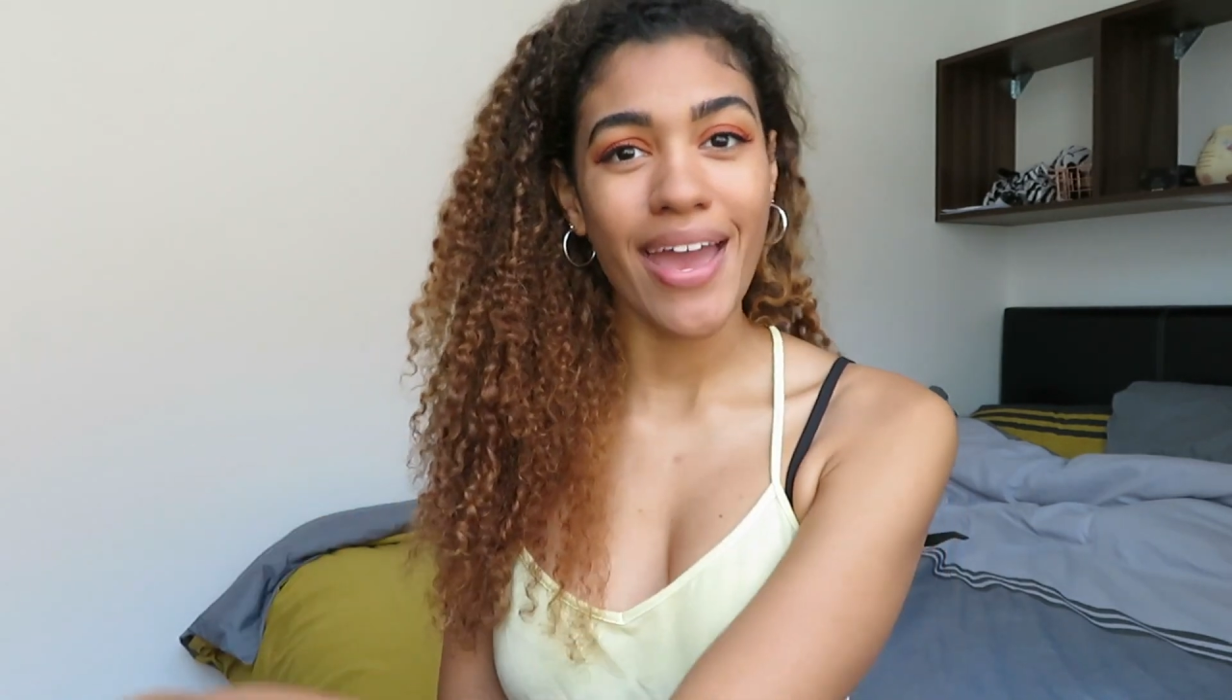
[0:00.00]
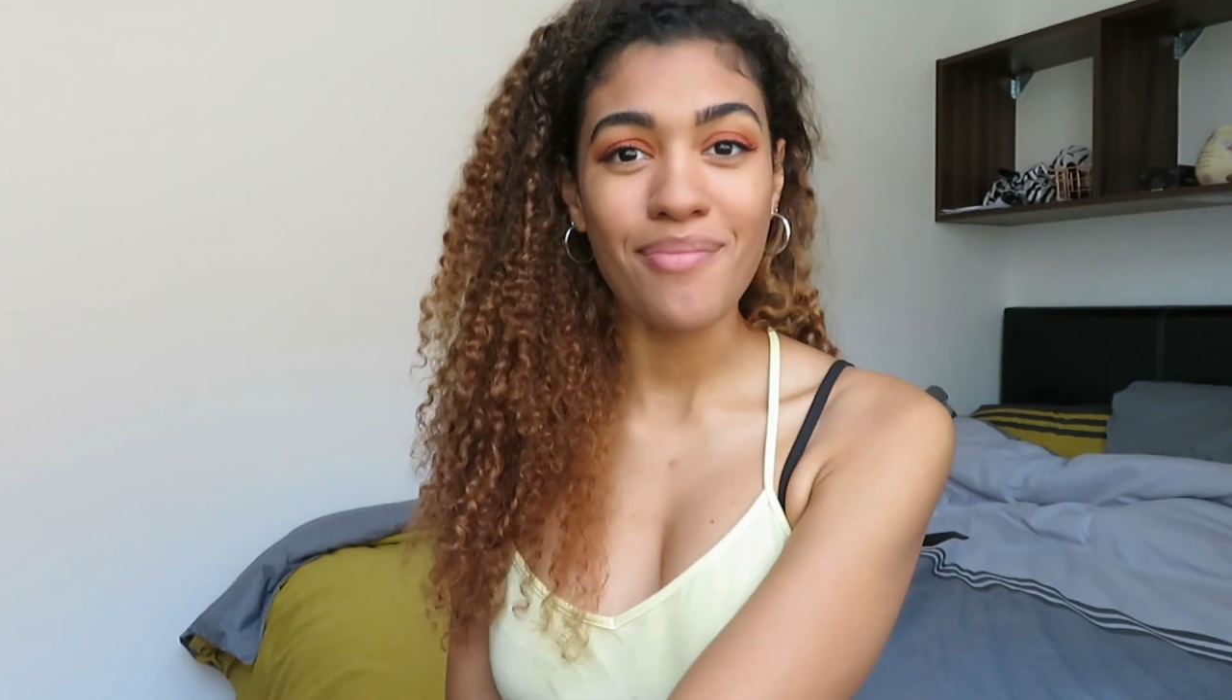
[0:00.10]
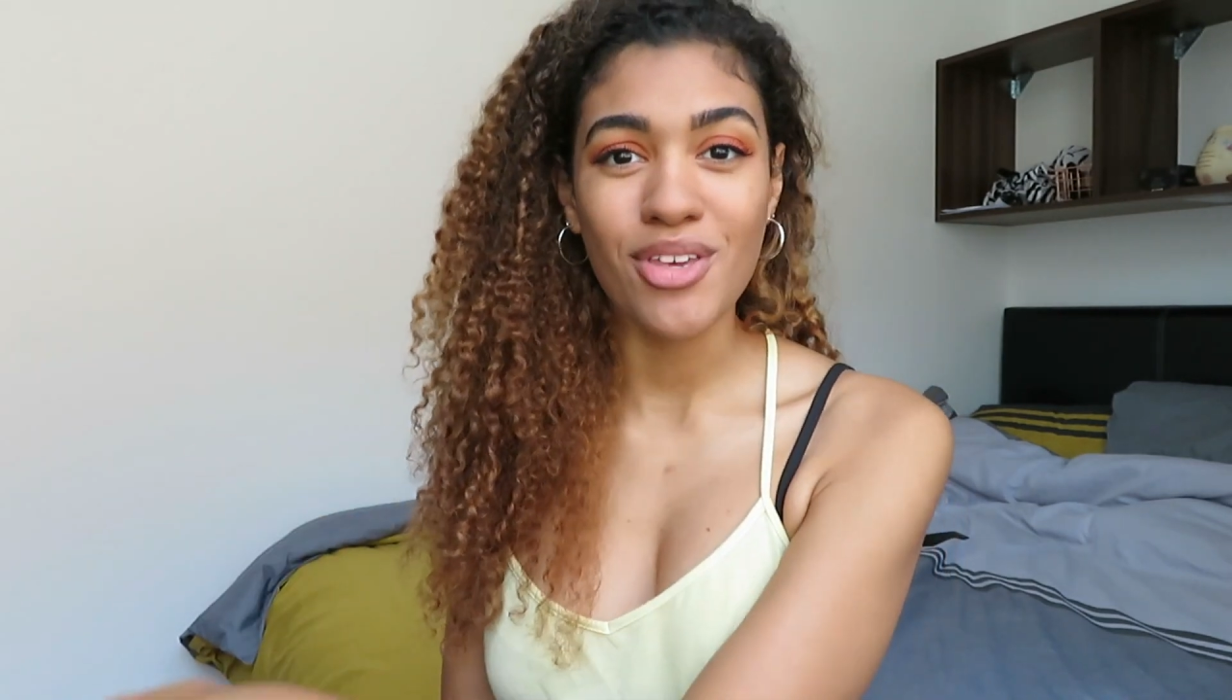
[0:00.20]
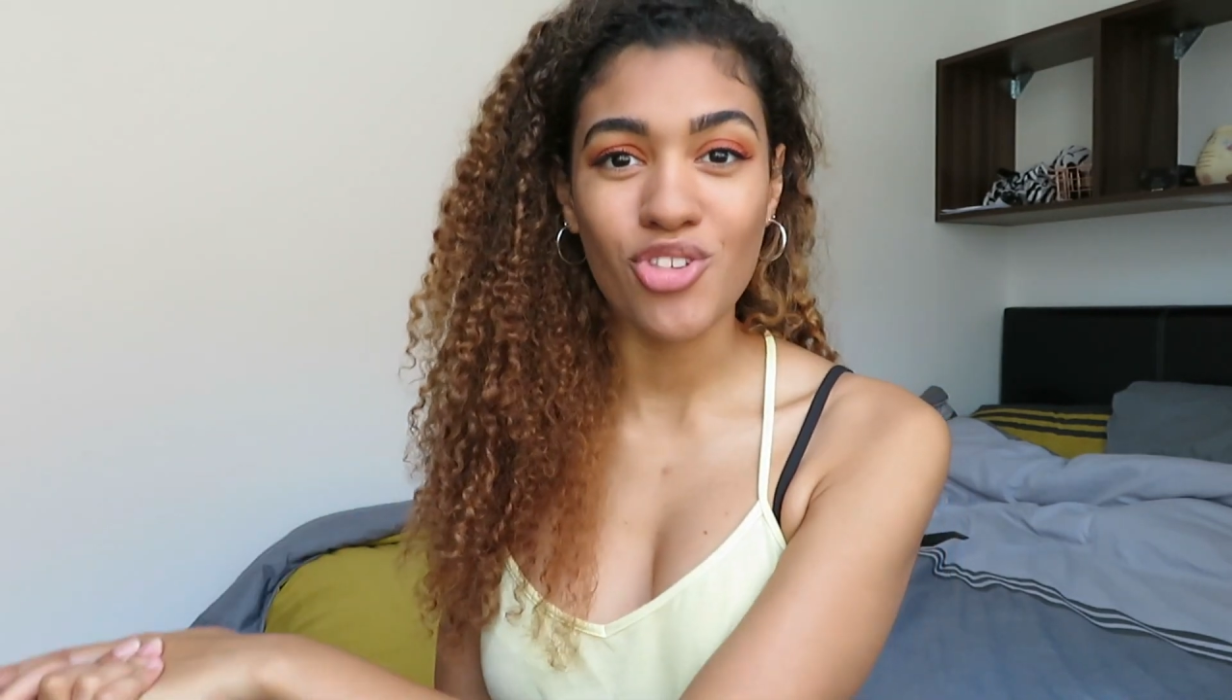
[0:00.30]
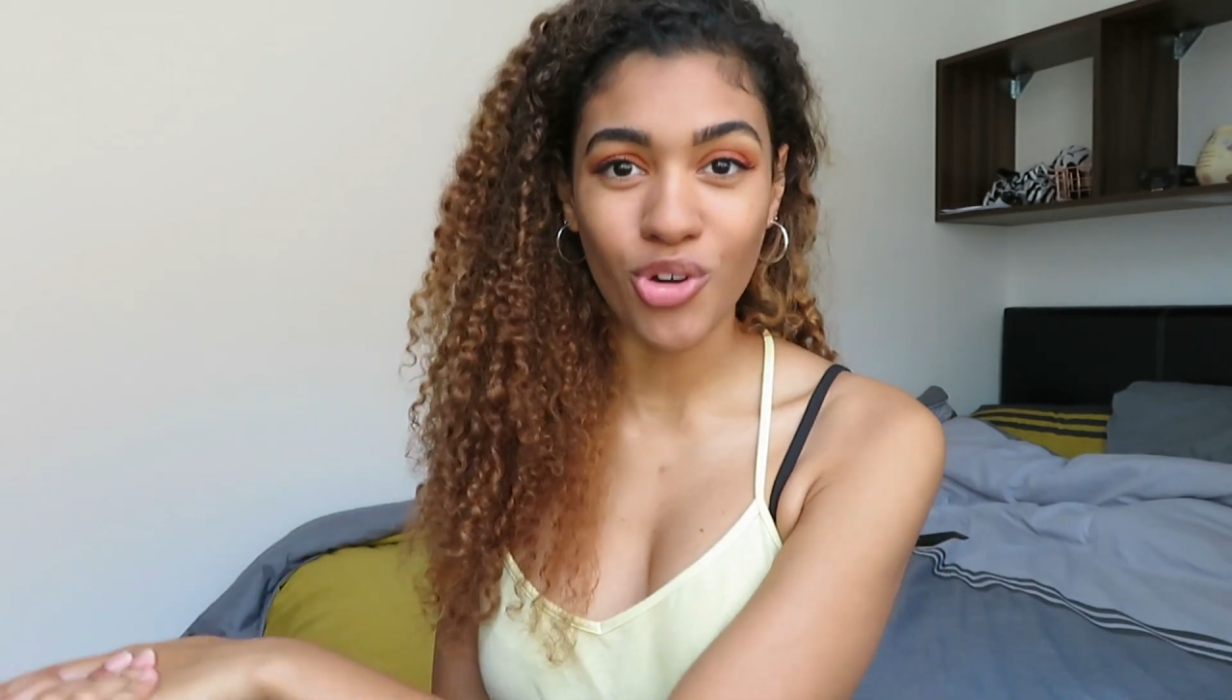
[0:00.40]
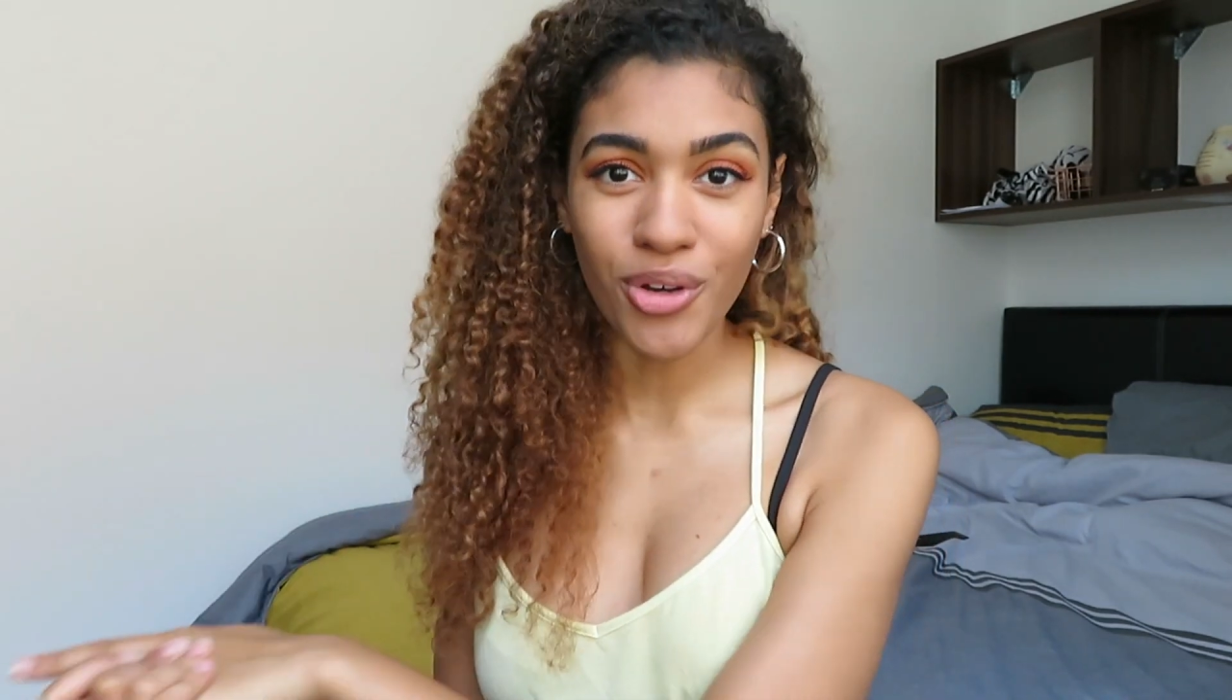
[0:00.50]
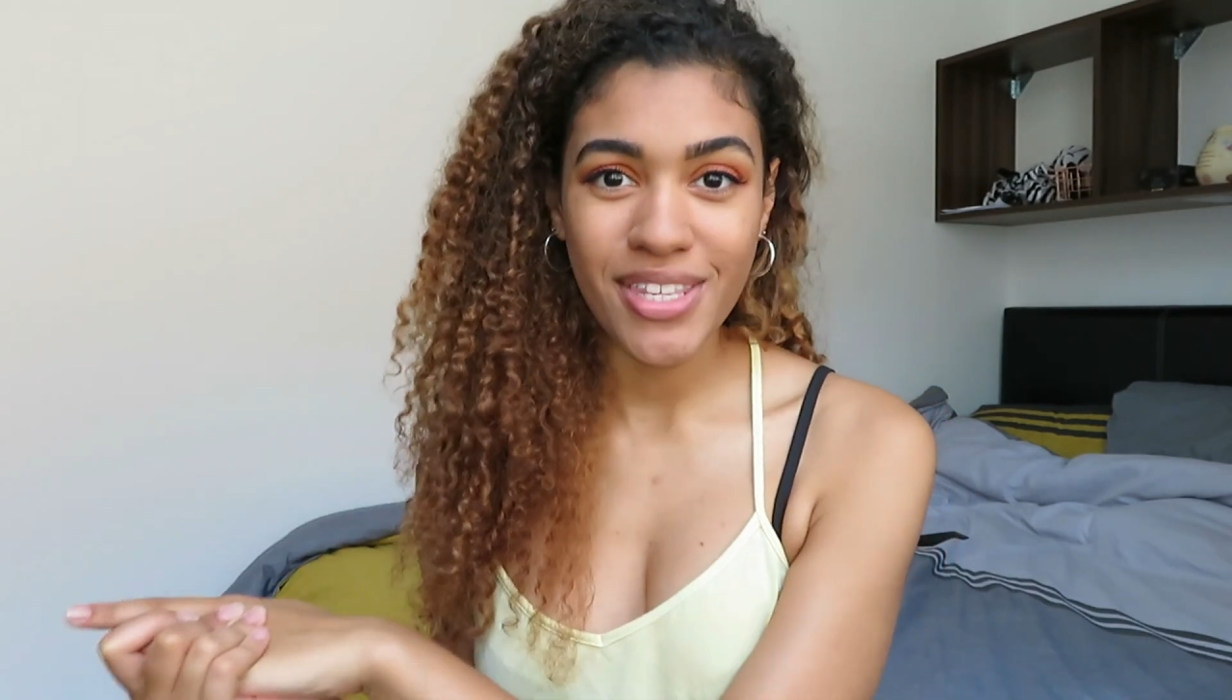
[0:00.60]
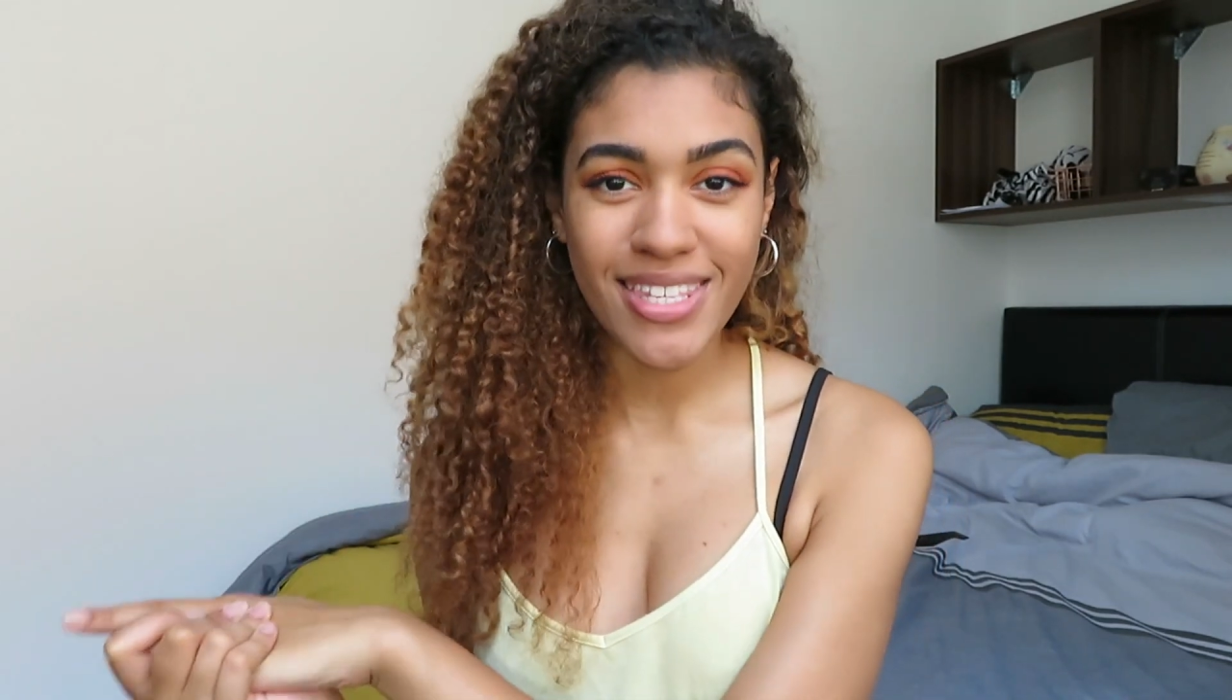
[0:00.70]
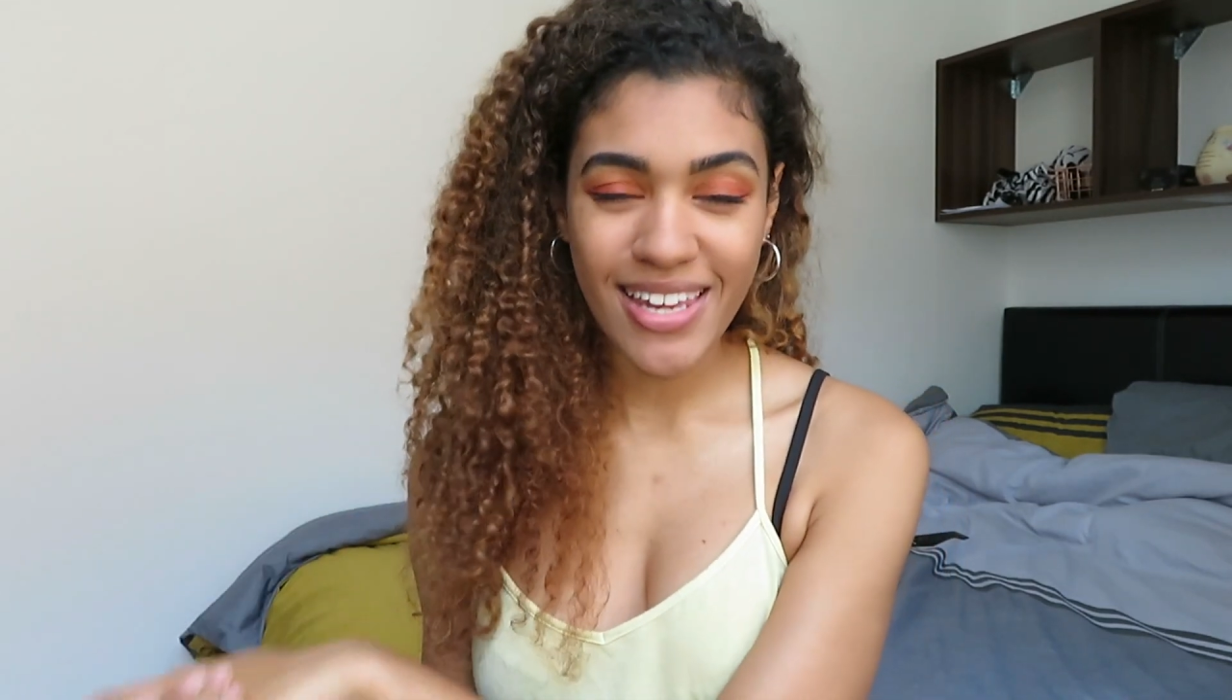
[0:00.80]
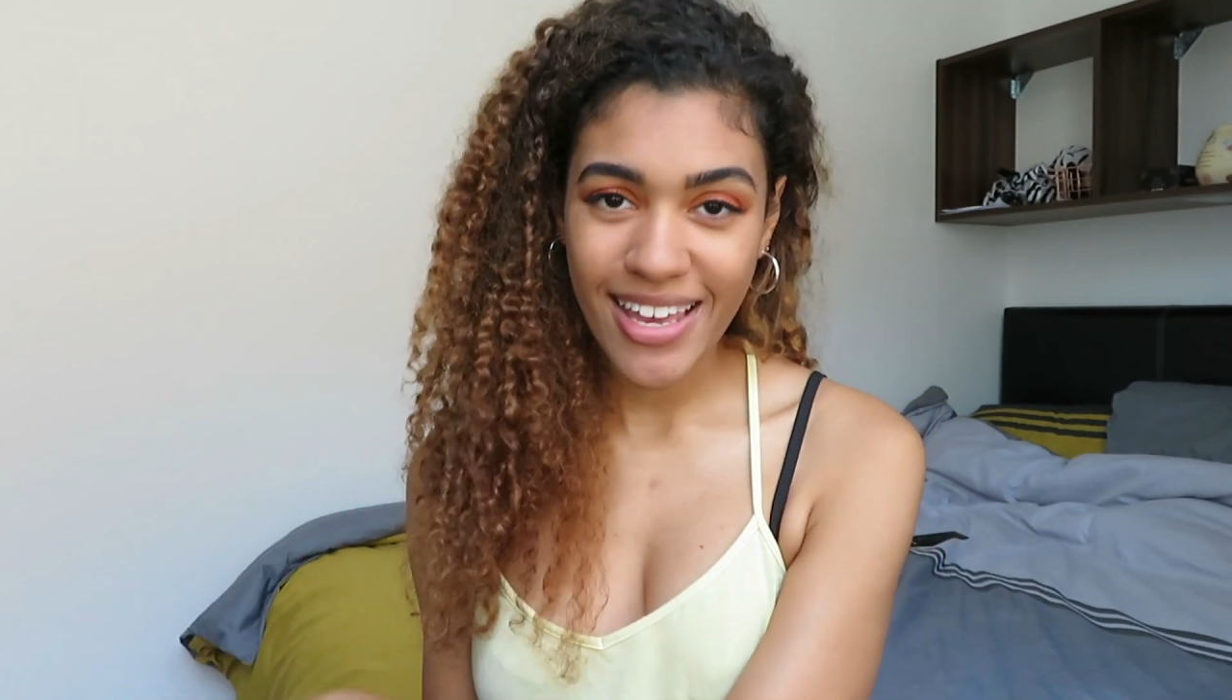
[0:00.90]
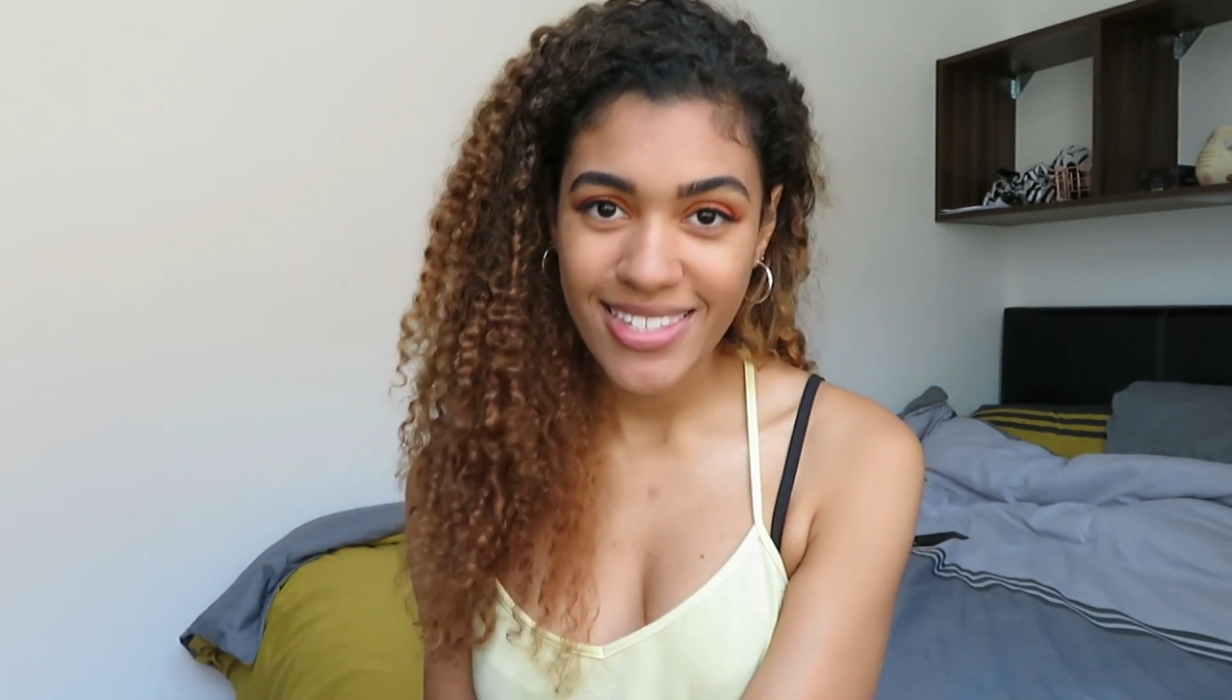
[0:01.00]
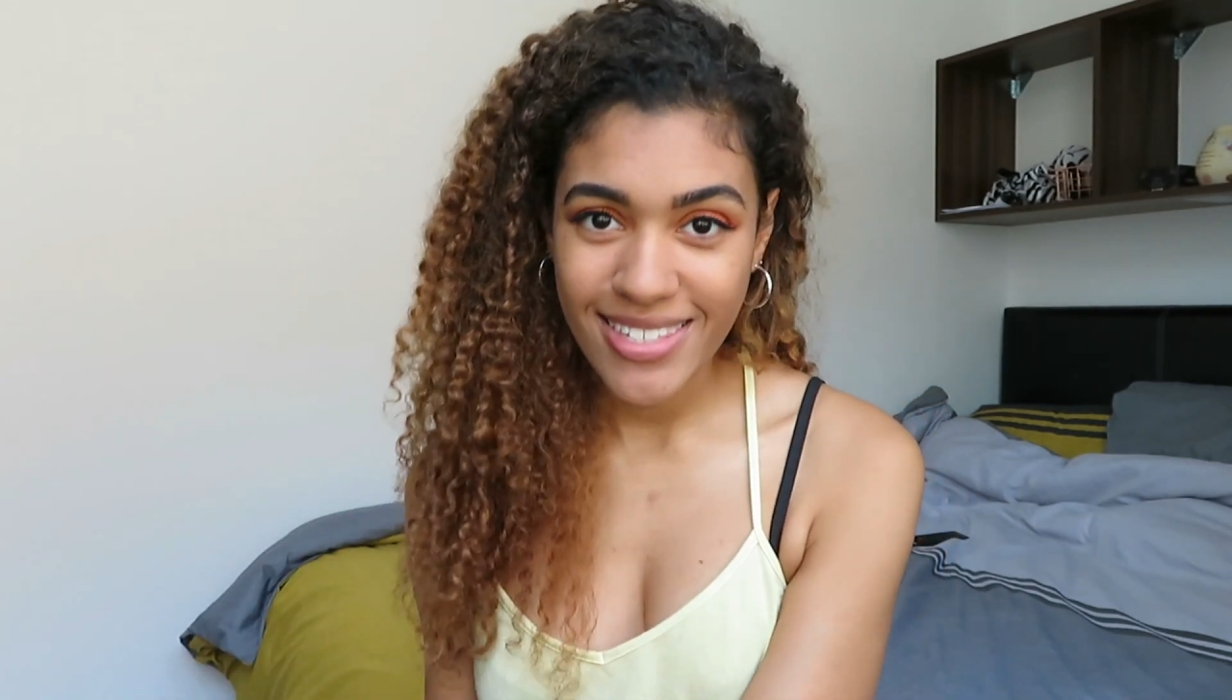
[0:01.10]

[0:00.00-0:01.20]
Amy joins the next